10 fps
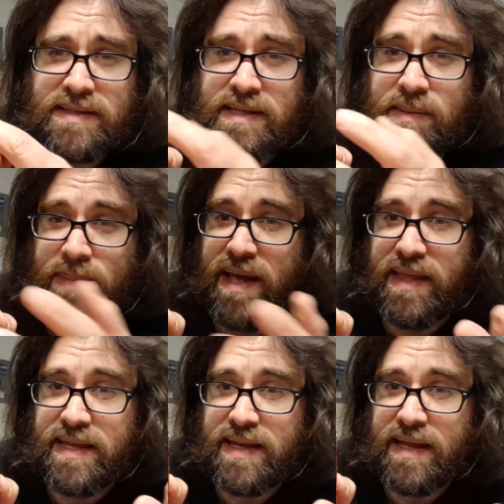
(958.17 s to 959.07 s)
He's like a
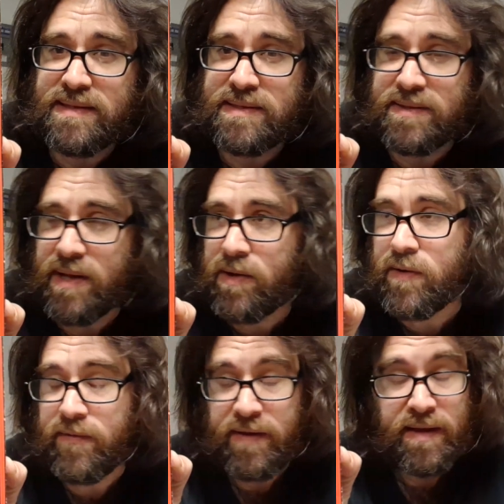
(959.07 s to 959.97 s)
ballet dancer. I don't
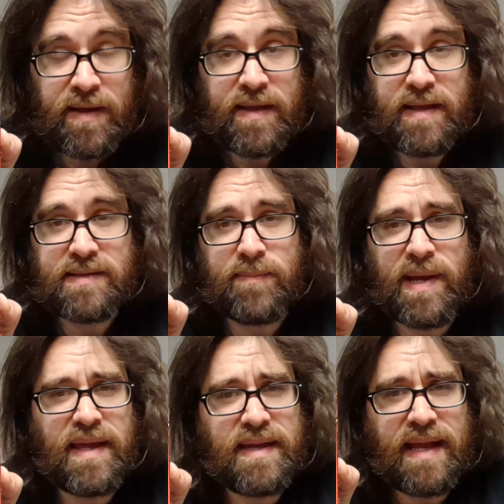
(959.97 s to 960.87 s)
know if he's a
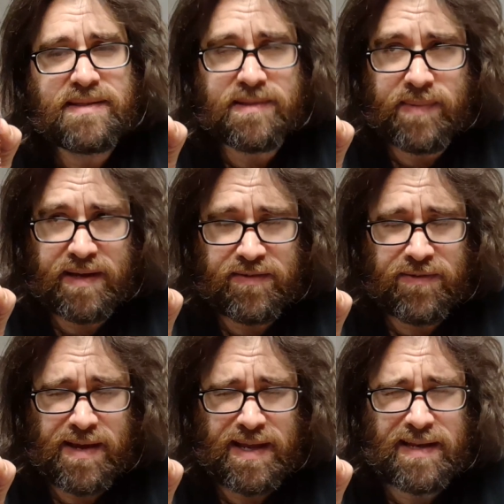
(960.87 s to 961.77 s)
ballet dancer by
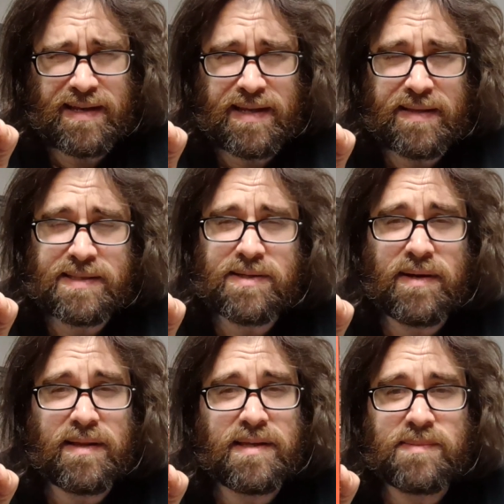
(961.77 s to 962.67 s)
trade, and he
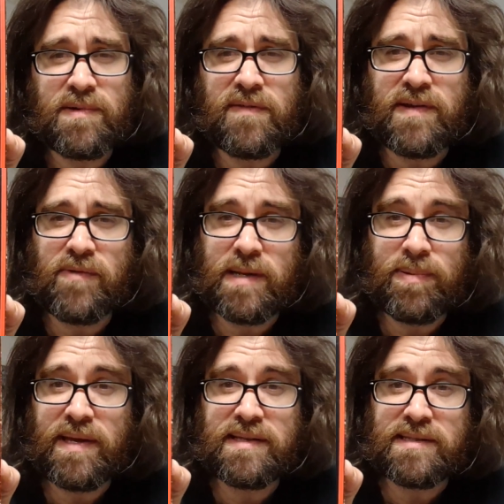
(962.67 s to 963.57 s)
starred in this movie where he
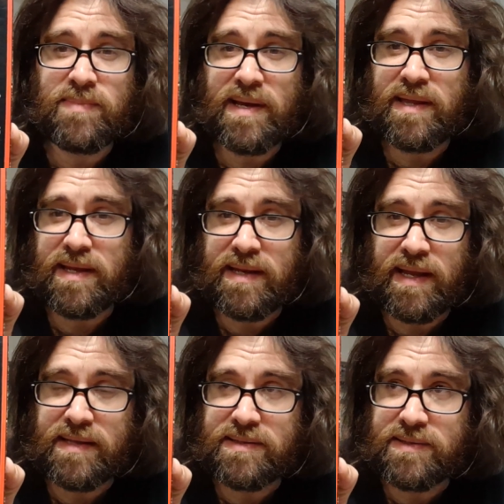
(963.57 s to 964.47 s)
plays the ballet
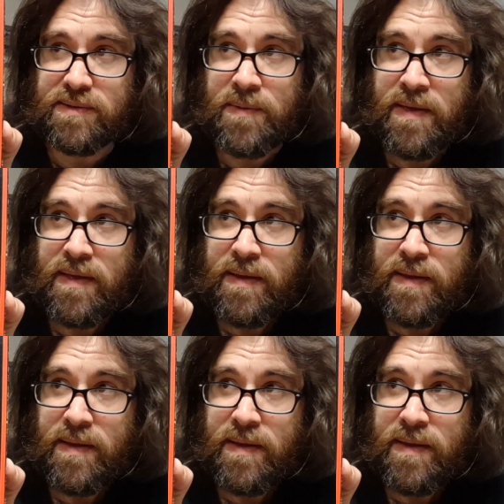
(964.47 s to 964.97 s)
dancer.